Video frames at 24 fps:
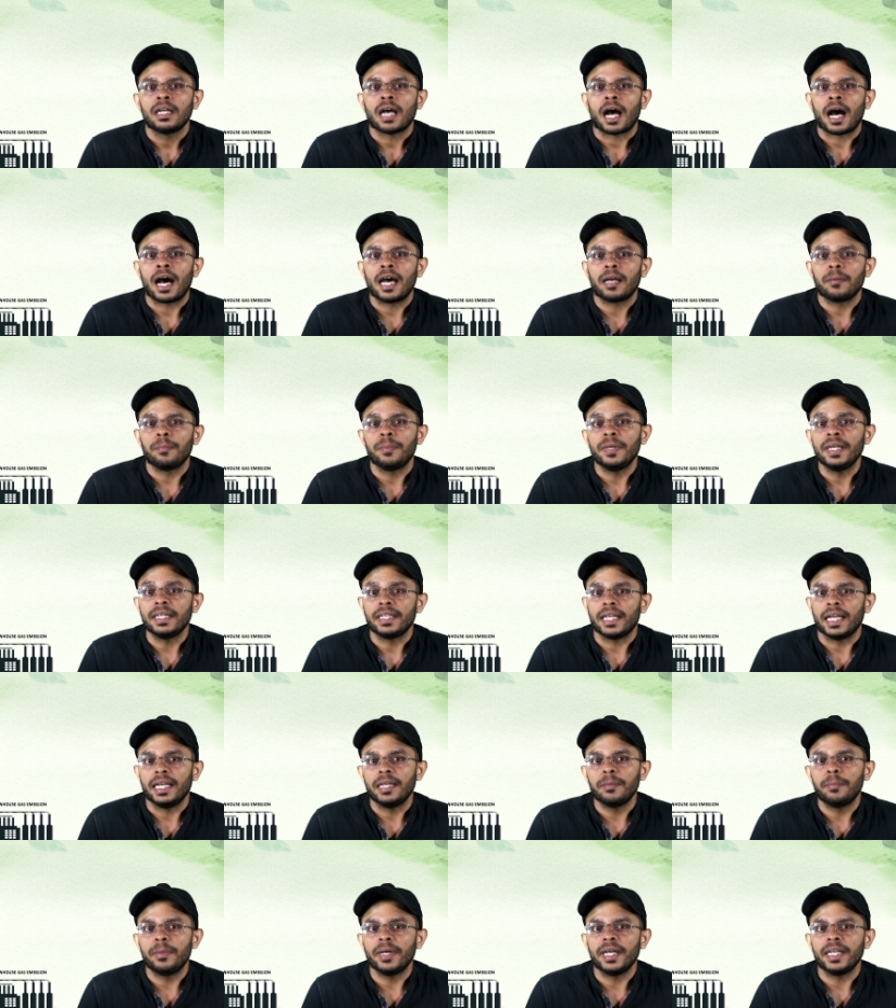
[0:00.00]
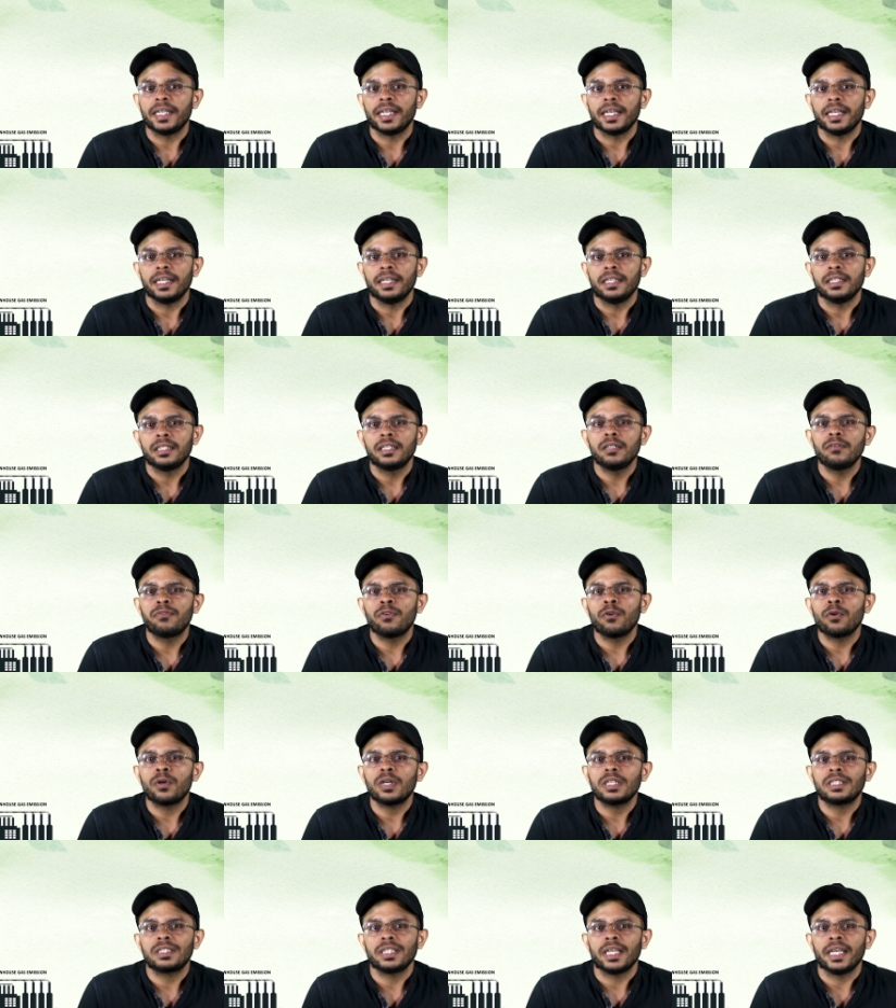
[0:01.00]
are being deliberated, the
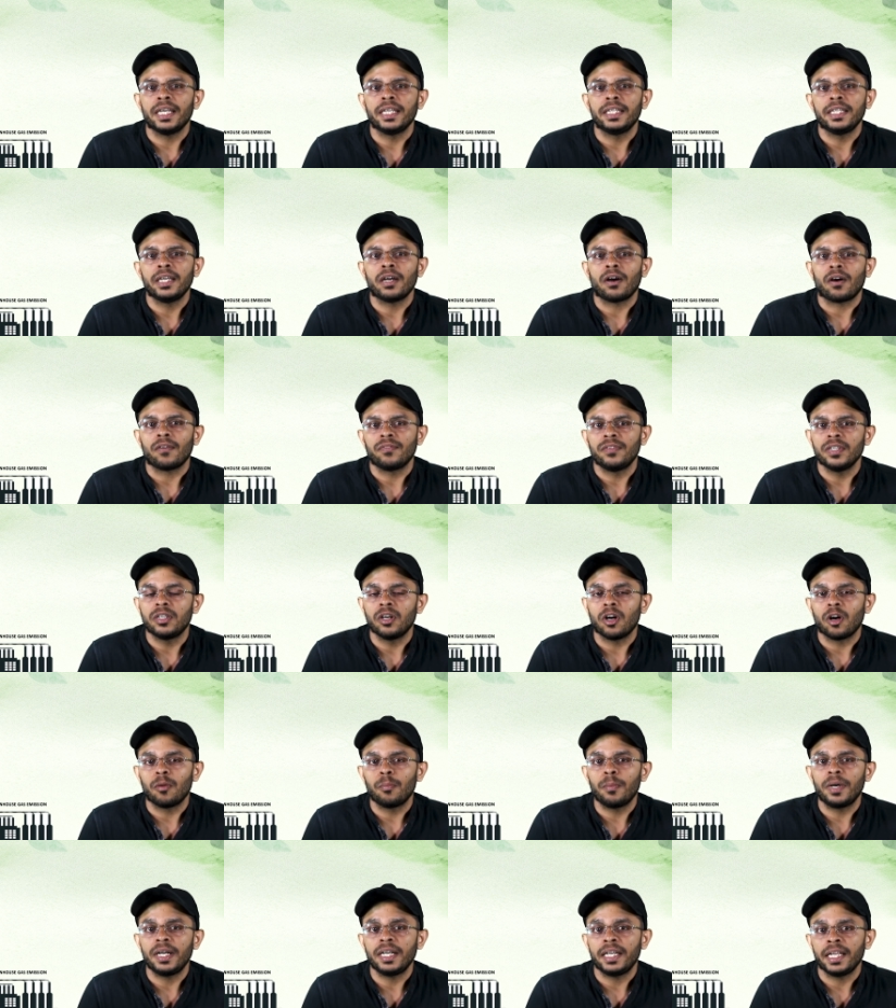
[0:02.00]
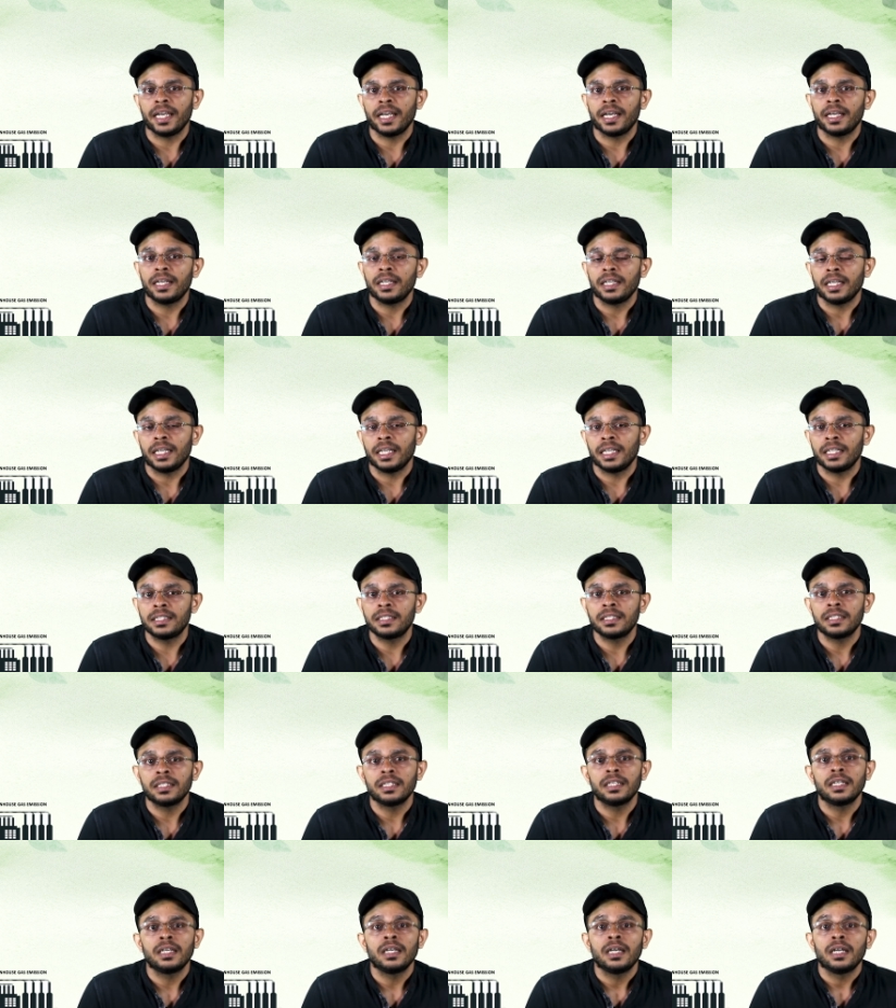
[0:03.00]
focus area of the government here is
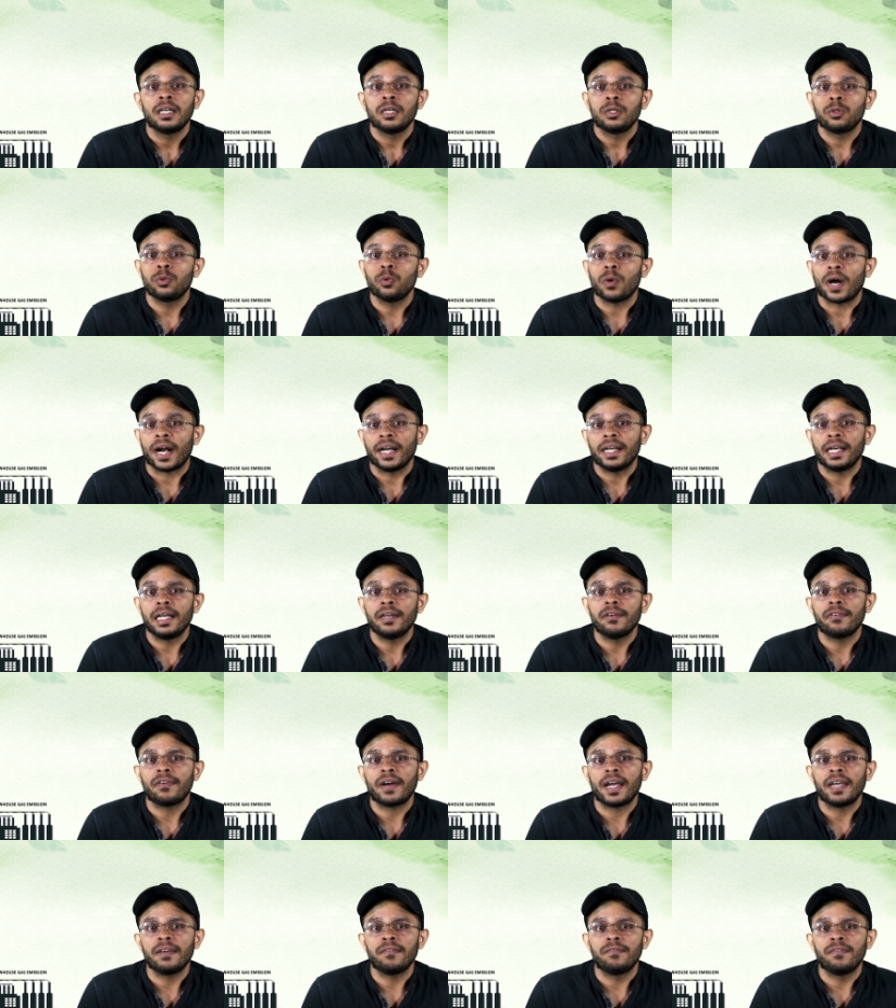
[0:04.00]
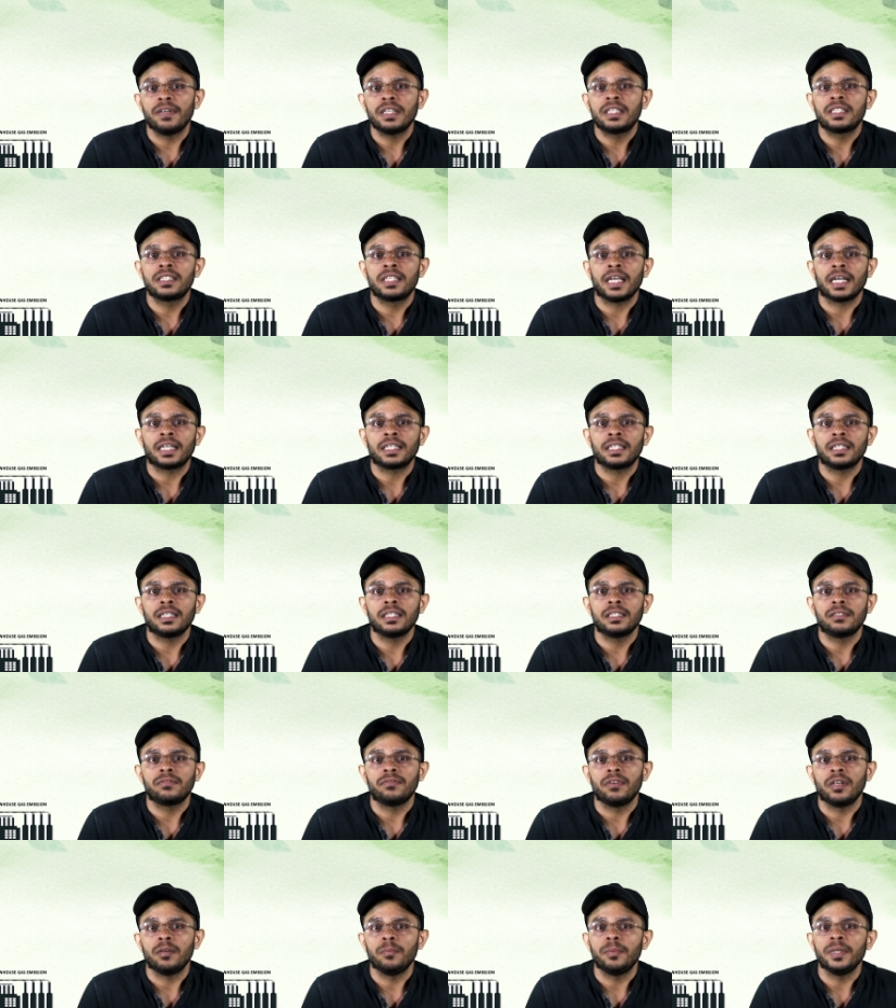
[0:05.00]
to identify which
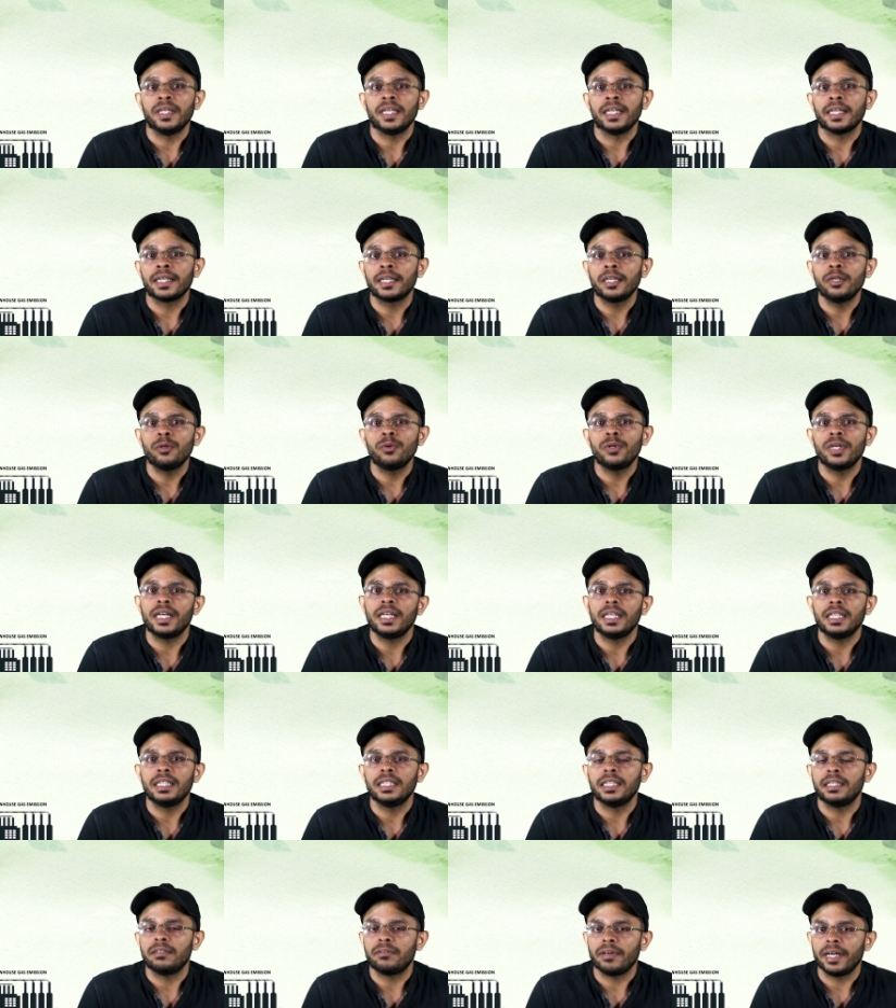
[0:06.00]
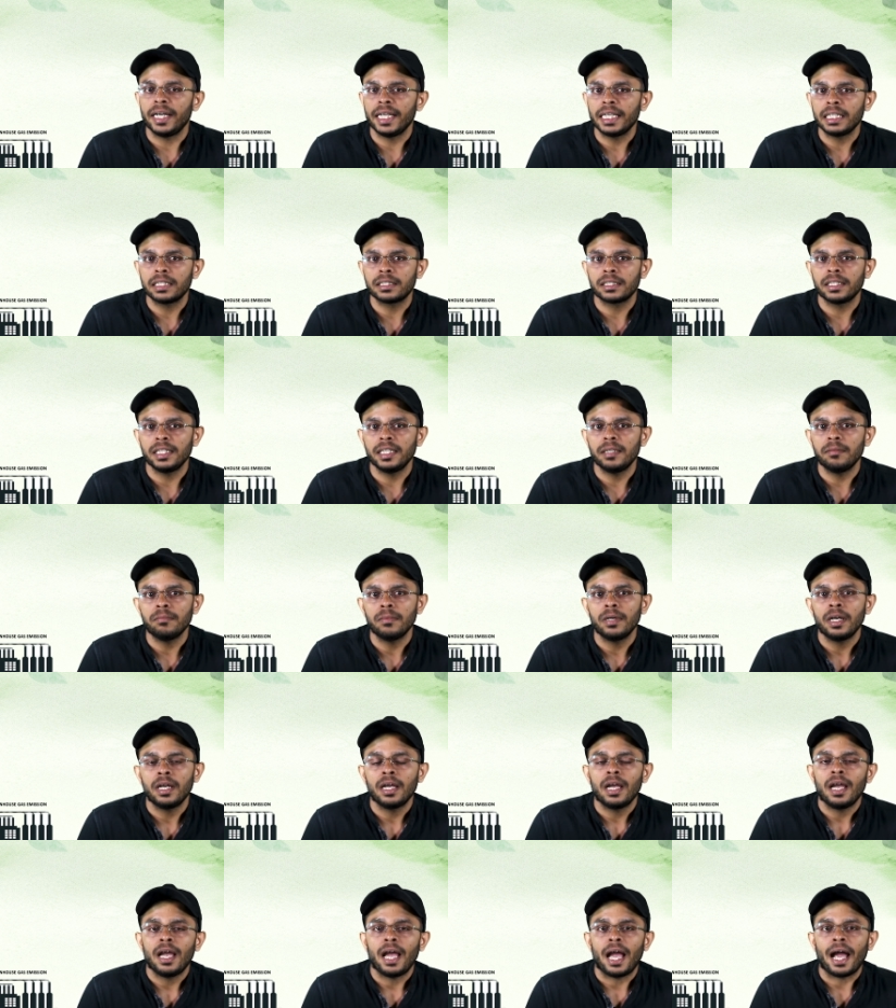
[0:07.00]
sectors will be included in the trading scheme
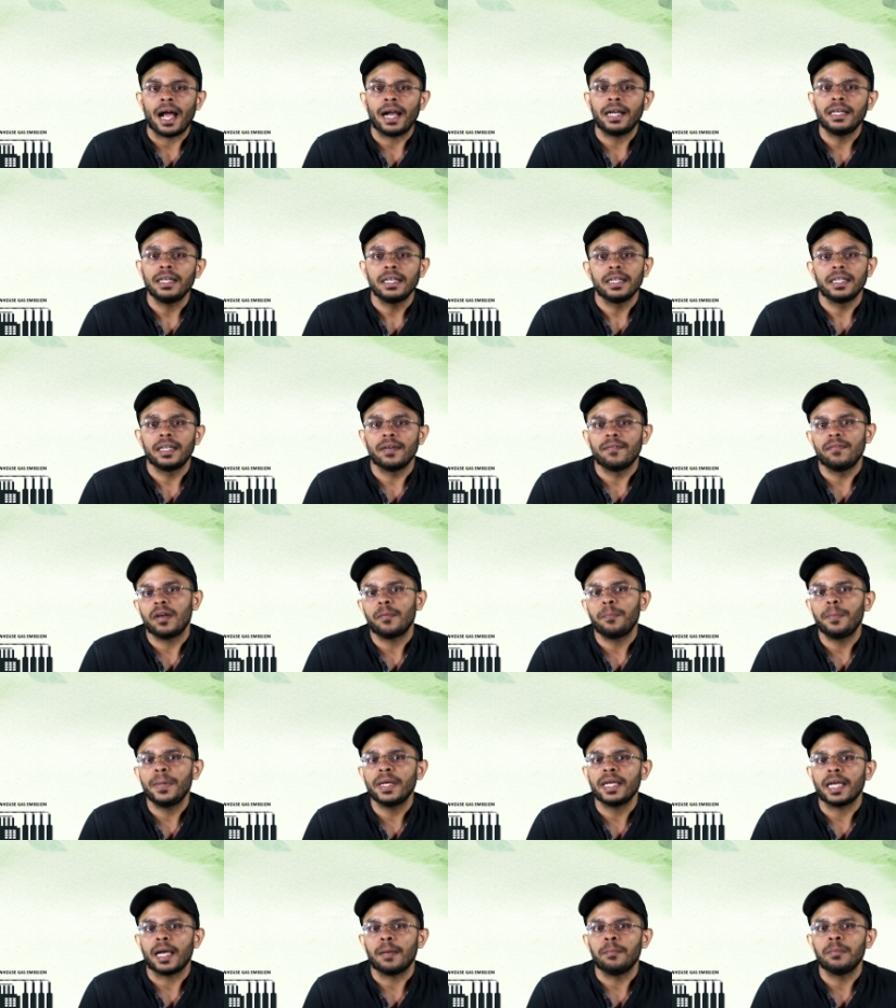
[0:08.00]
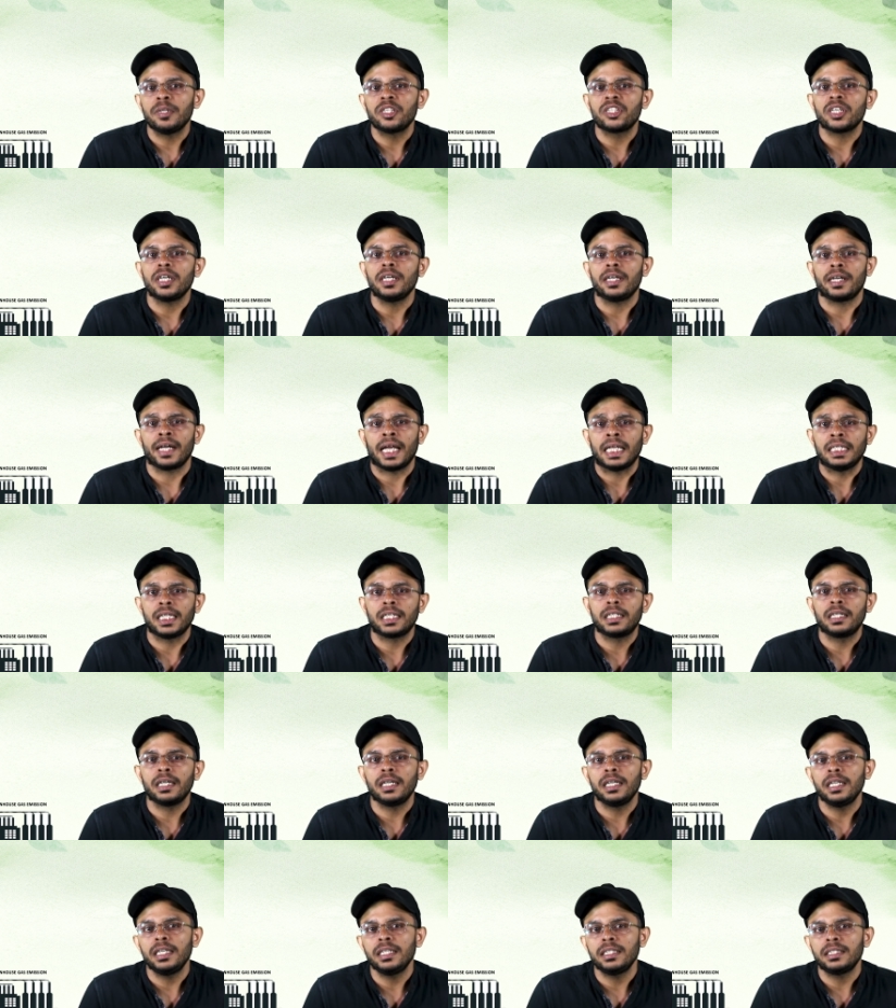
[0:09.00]
and developing emission
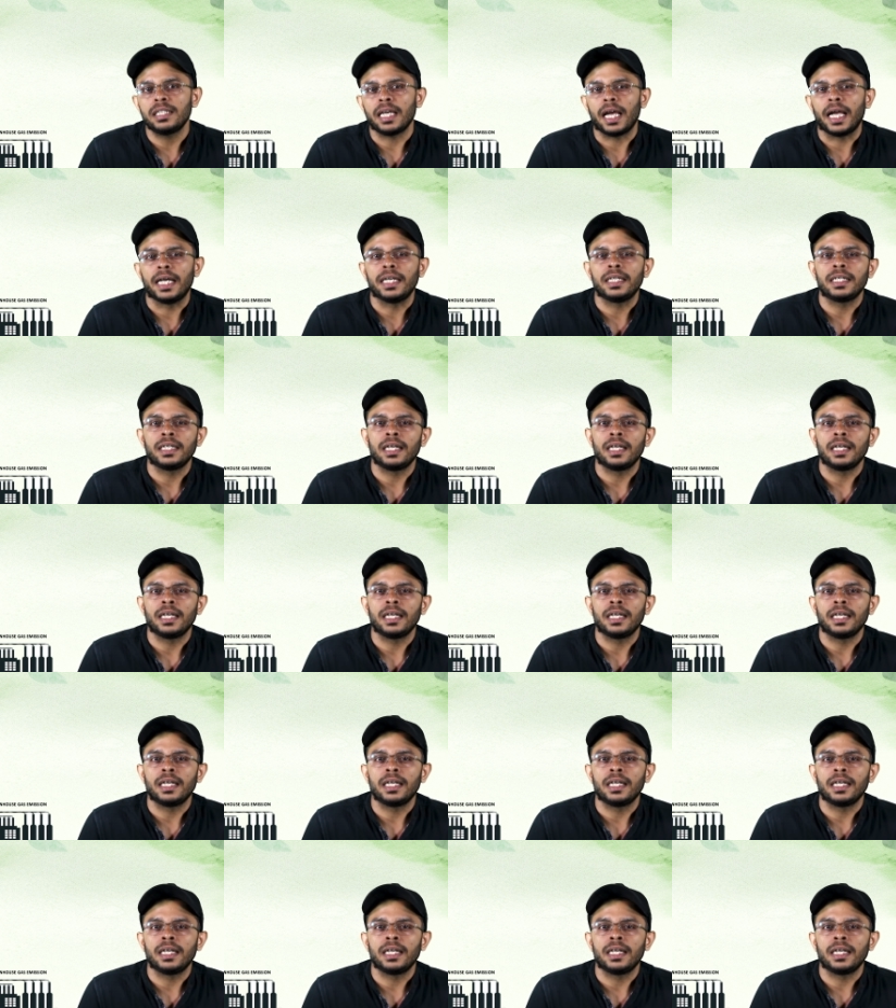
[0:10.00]
trajectories and